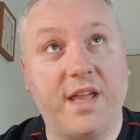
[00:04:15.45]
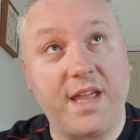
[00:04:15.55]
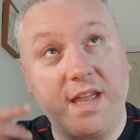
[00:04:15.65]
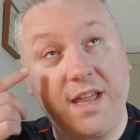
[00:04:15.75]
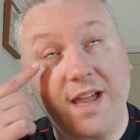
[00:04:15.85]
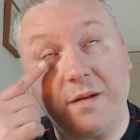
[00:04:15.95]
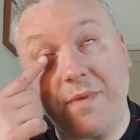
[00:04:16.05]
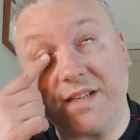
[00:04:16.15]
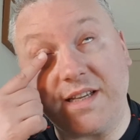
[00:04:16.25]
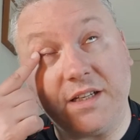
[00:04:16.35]
He and
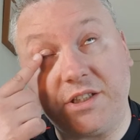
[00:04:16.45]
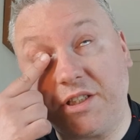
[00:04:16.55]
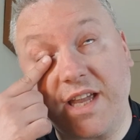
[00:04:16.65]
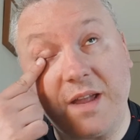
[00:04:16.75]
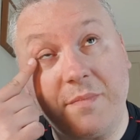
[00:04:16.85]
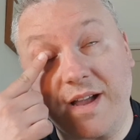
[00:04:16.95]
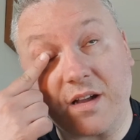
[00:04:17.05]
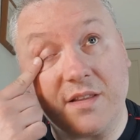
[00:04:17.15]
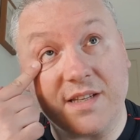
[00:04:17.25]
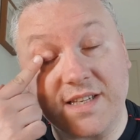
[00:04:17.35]
Matic came
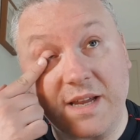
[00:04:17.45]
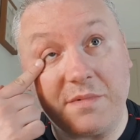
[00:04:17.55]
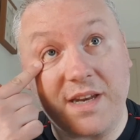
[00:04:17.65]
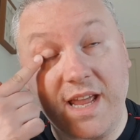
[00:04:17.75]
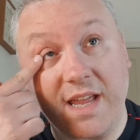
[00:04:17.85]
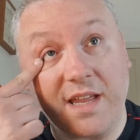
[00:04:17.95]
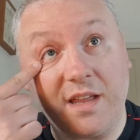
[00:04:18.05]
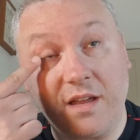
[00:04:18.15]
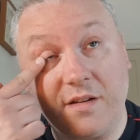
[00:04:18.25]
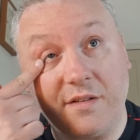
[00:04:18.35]
back on the same
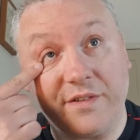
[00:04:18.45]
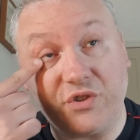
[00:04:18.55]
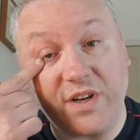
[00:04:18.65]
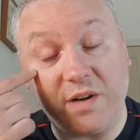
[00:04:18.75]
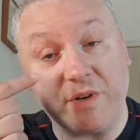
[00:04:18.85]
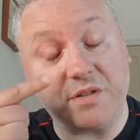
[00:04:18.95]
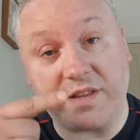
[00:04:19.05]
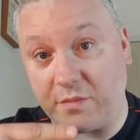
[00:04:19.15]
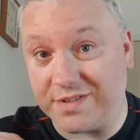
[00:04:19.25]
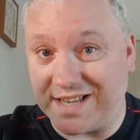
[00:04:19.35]
day for training, which I
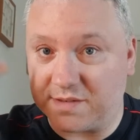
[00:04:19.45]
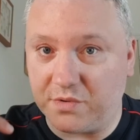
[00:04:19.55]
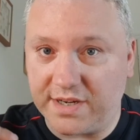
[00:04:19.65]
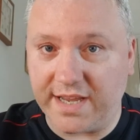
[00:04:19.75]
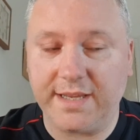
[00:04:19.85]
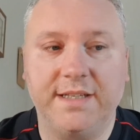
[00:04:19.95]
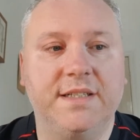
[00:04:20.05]
think was last Monday.